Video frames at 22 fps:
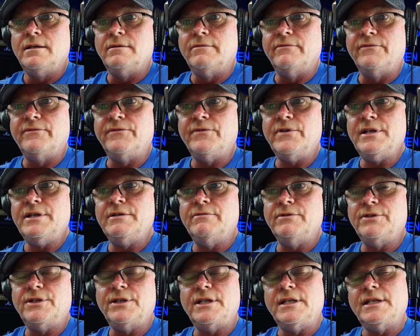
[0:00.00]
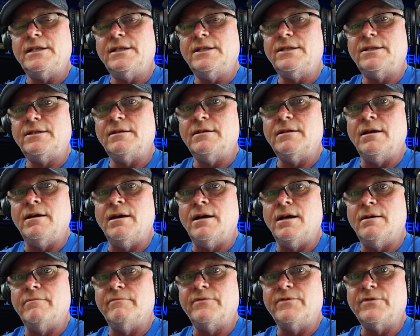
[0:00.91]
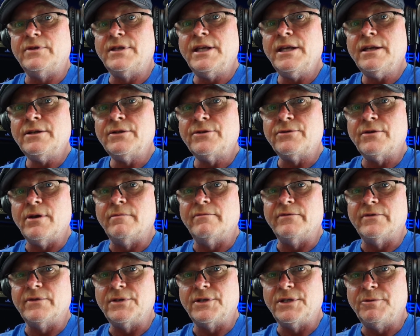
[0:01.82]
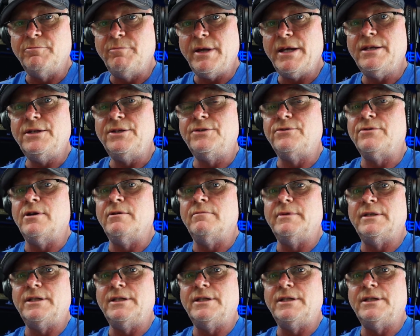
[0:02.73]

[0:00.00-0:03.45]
frequencies for kick drum versus bass drum,